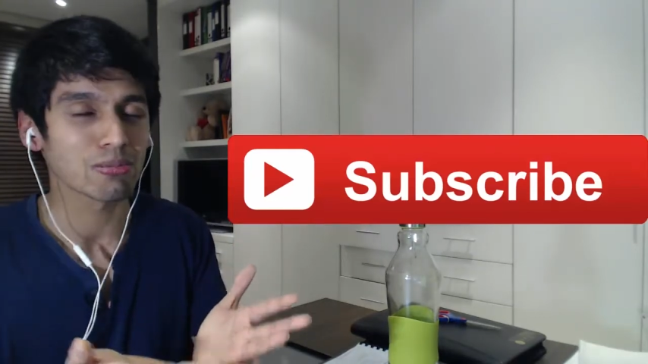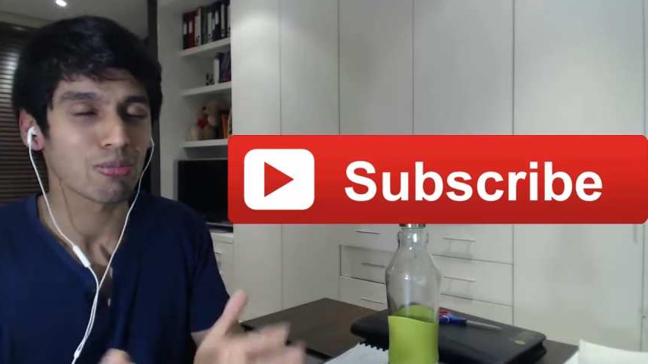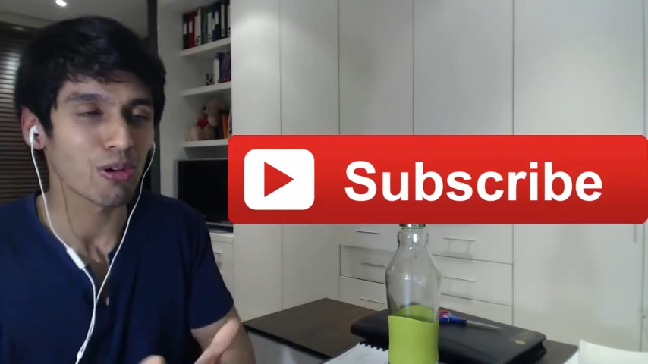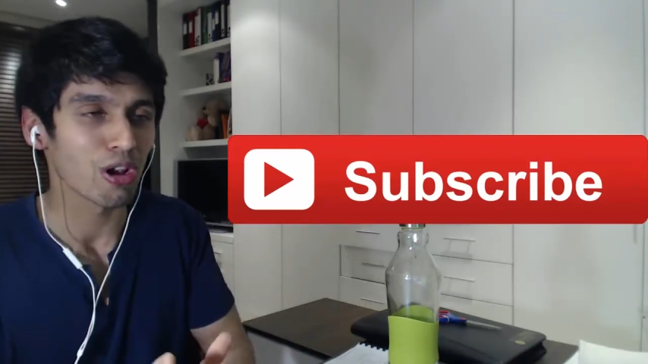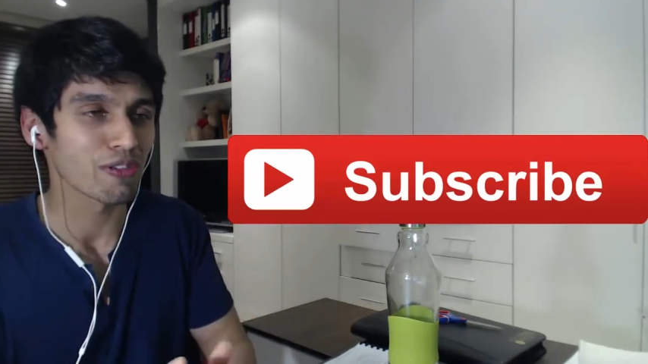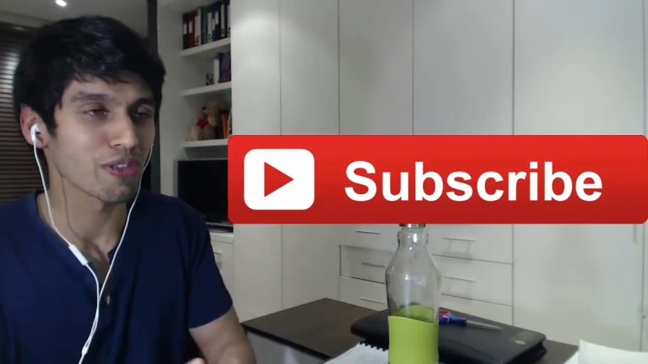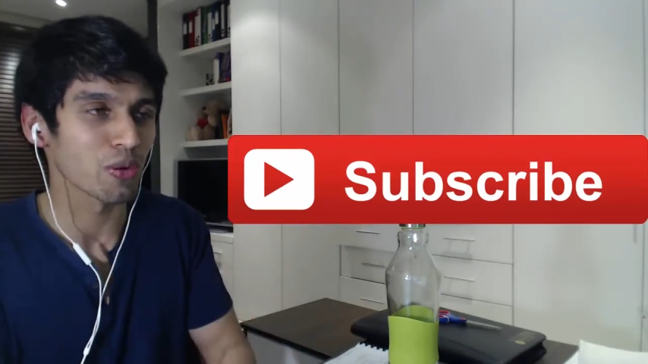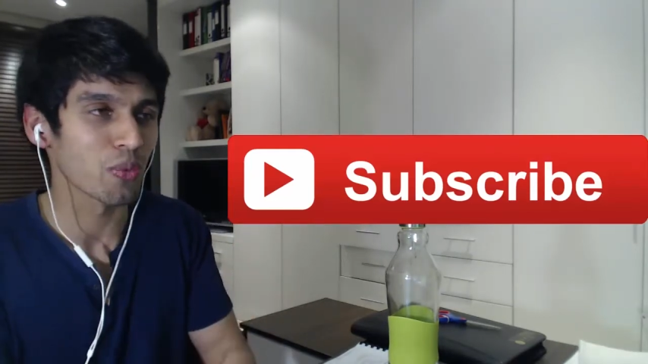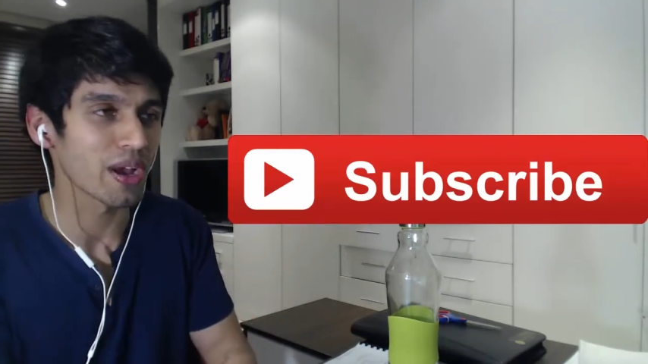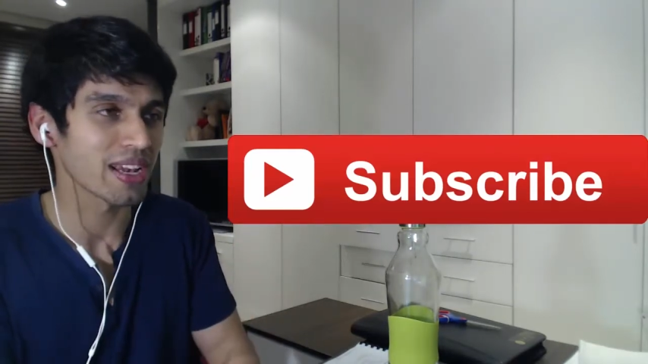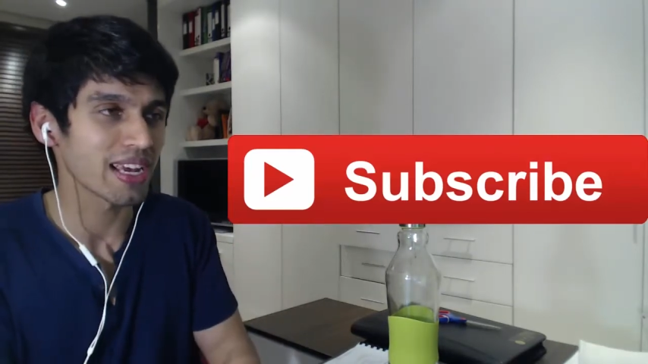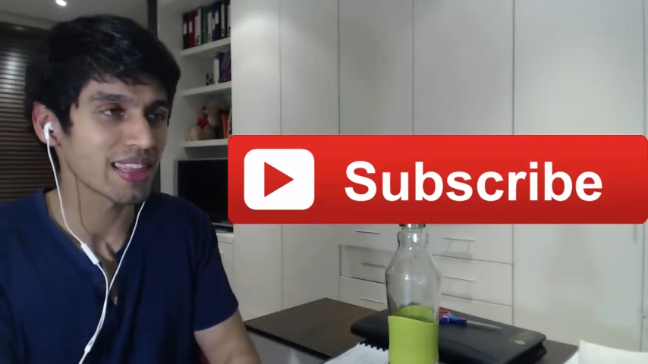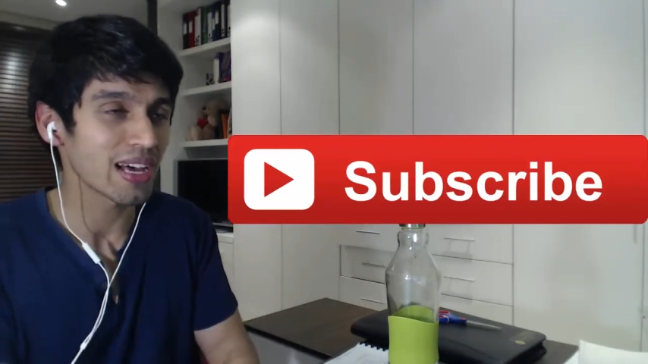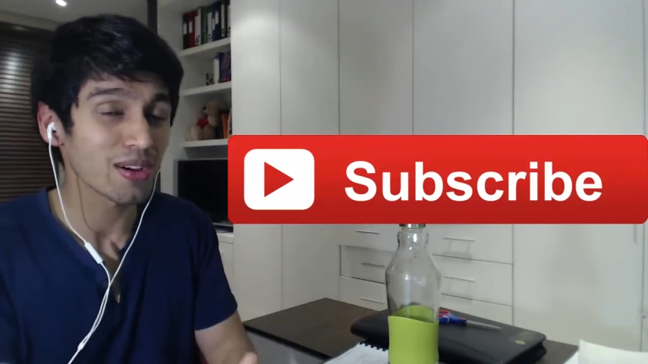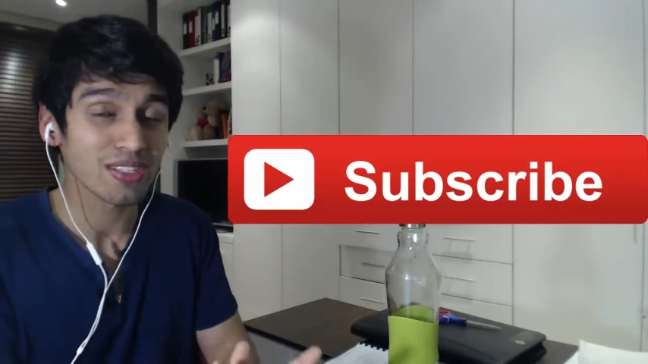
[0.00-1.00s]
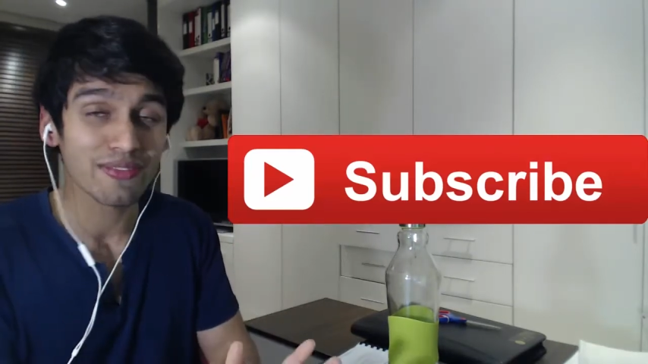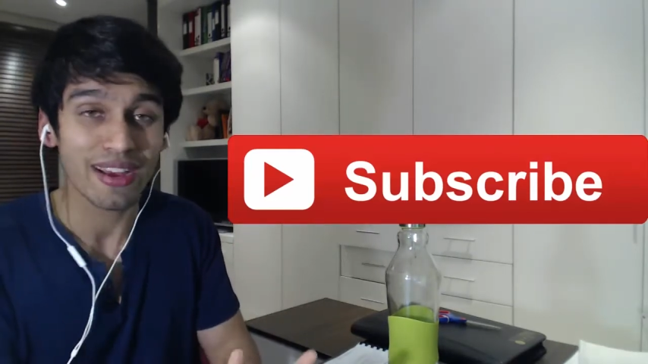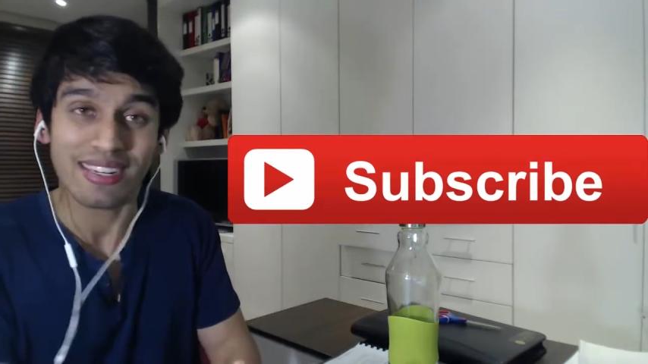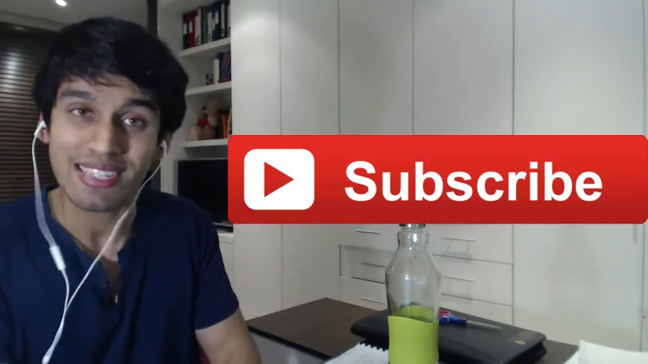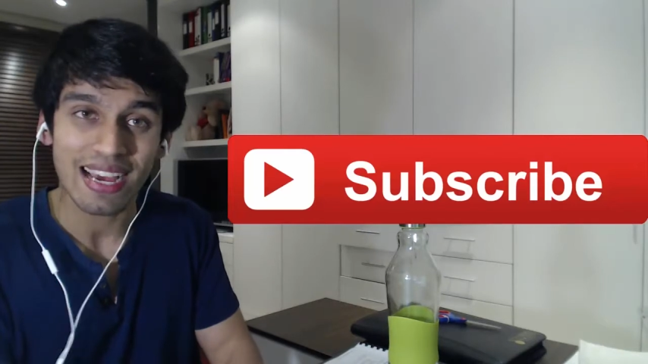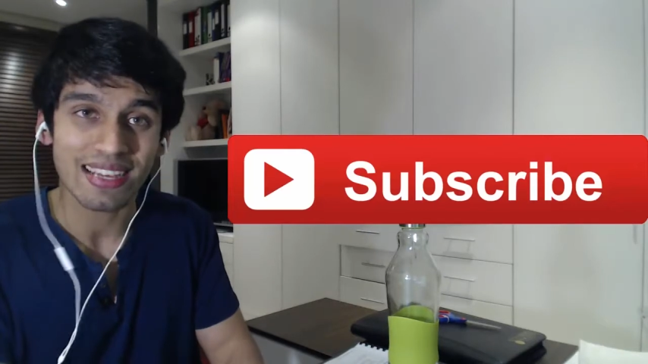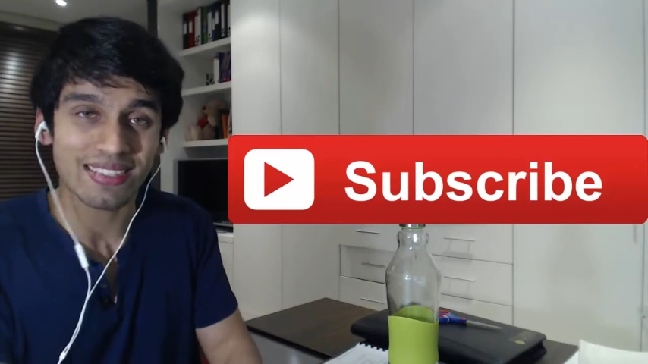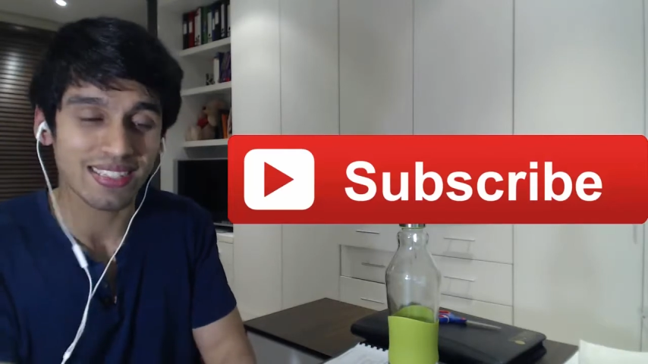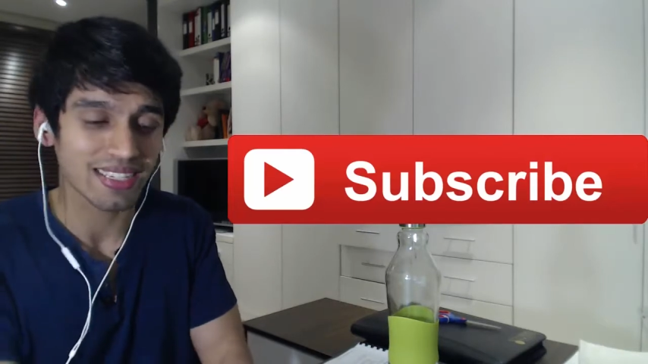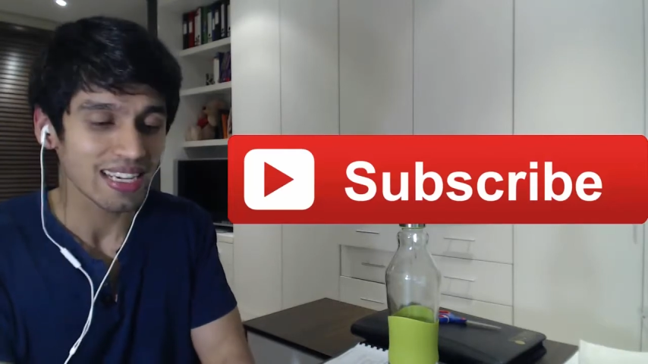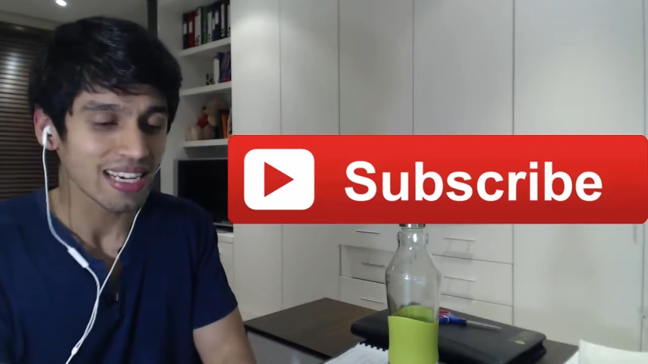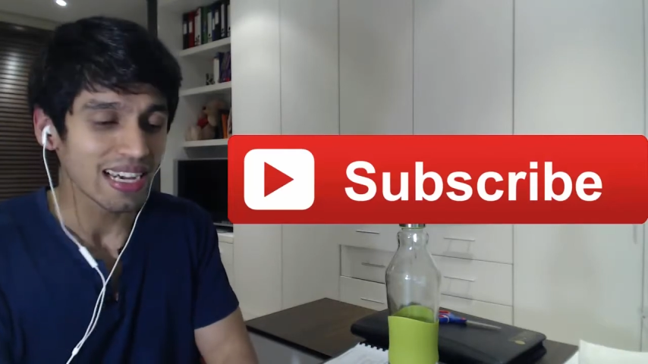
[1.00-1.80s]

pull off the win, and that was fantastic.